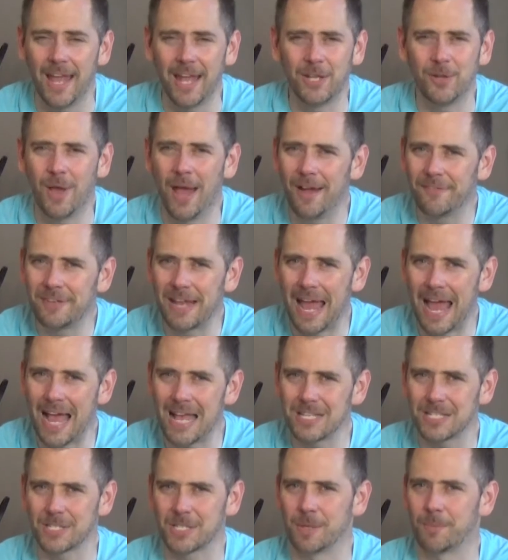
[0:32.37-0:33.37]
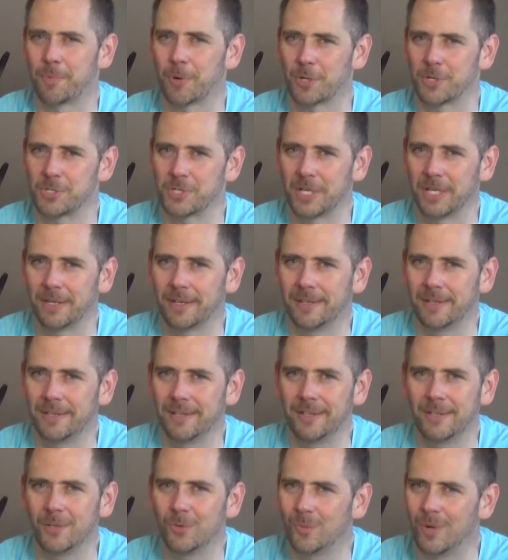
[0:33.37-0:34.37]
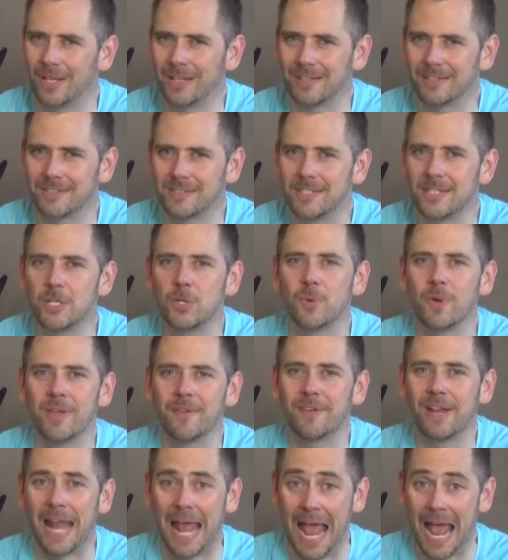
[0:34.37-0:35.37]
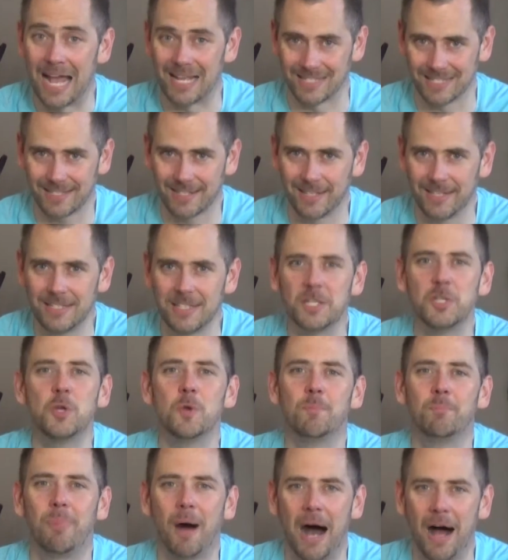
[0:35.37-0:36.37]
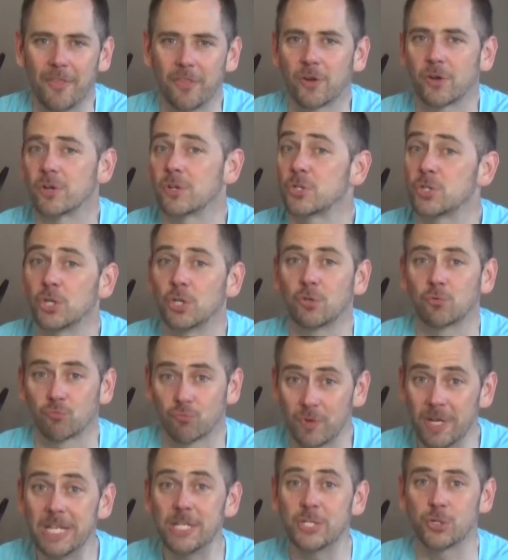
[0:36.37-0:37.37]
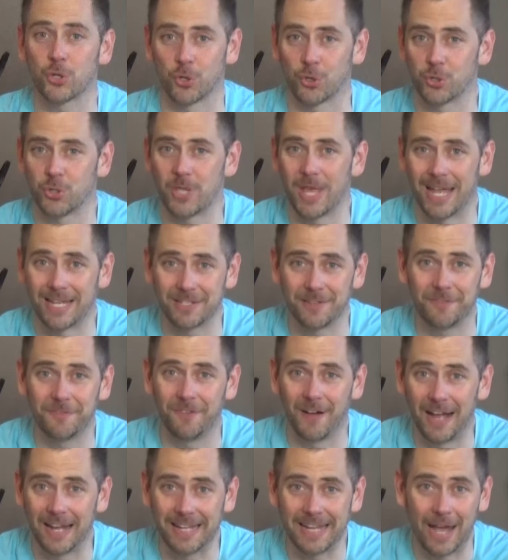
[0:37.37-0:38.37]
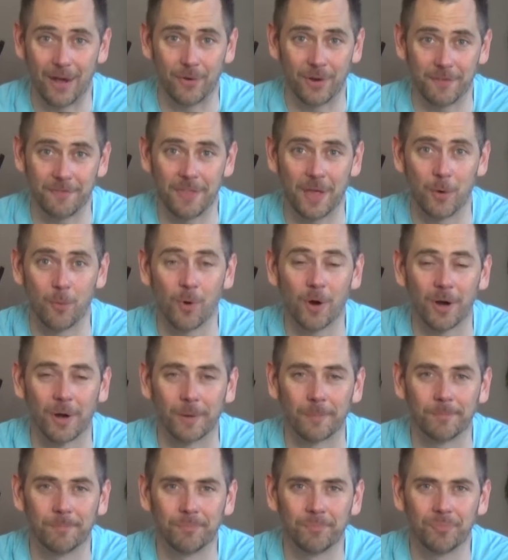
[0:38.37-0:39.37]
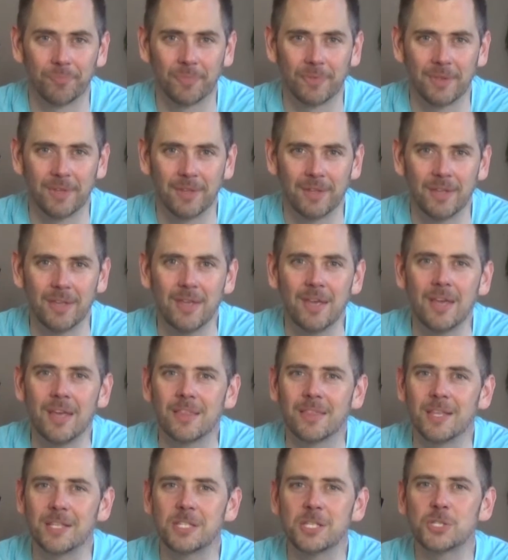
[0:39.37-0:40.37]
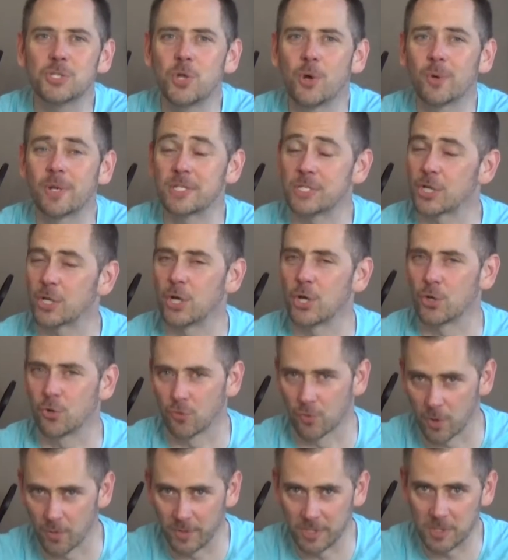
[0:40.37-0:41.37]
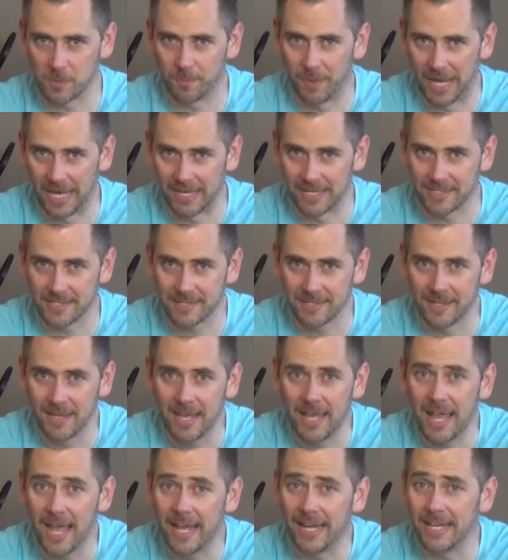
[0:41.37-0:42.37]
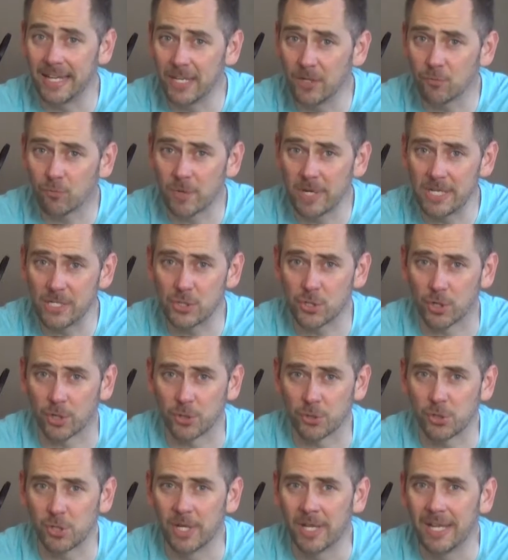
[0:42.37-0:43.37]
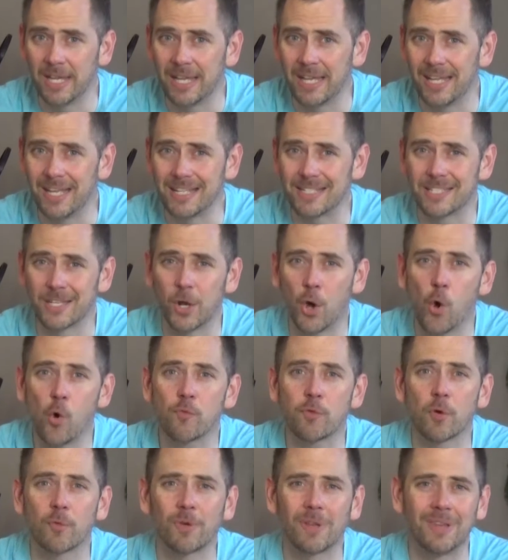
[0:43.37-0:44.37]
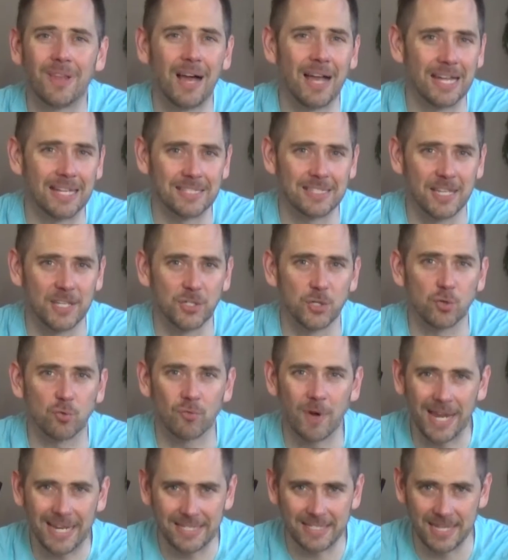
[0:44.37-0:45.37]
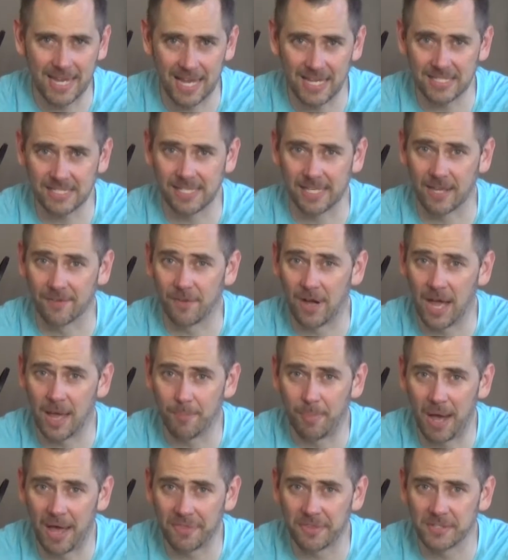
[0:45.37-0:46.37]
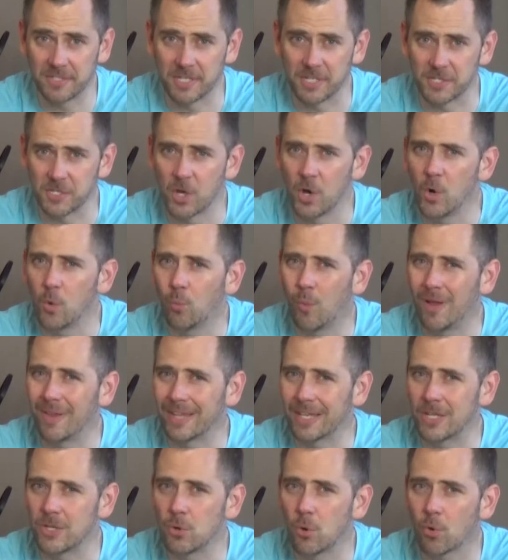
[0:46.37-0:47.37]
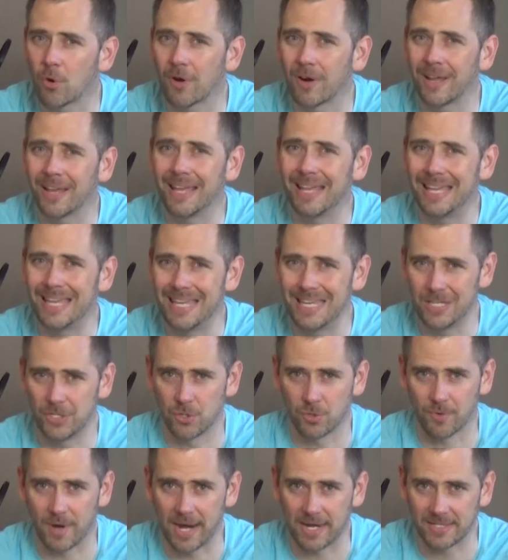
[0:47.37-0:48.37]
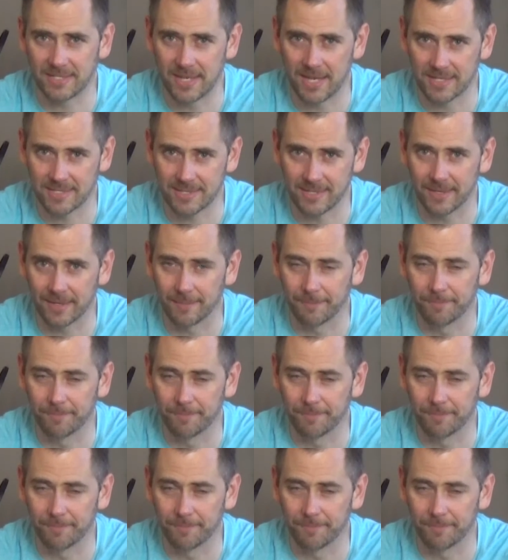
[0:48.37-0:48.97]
And you have to ask the person, well, did you even ask? Did you bother to research that to find out if they were? This is known as the congruence bias, and in research, it's an over-reliance on direct testing of a hypothesis while ignoring indirect testing.